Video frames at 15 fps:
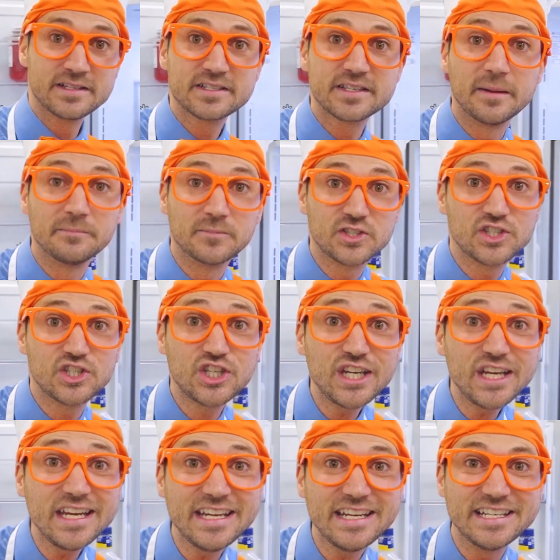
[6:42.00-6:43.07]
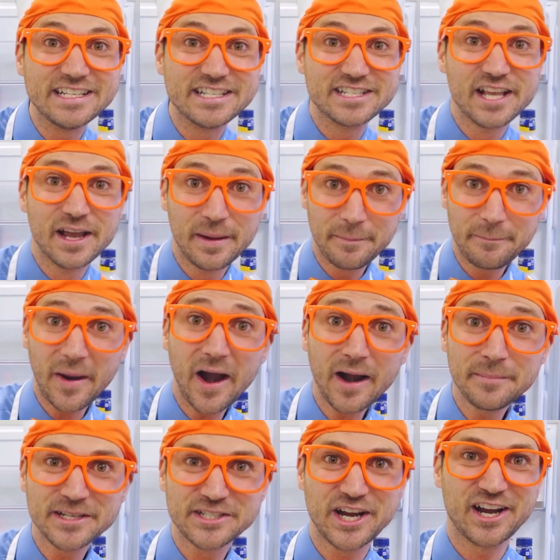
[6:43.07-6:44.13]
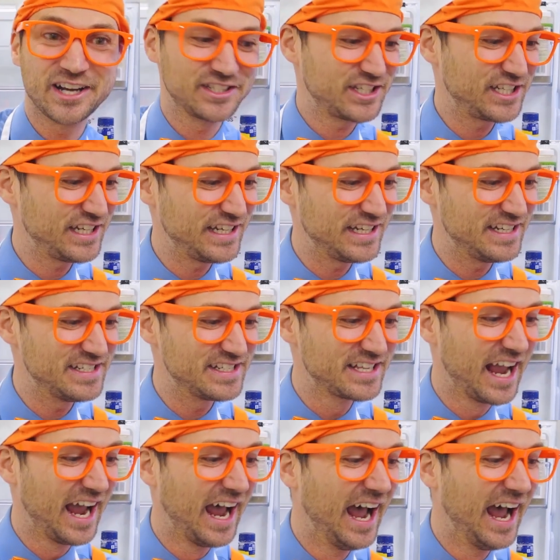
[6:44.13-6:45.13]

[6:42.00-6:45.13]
some cheese, Parmesan cheese.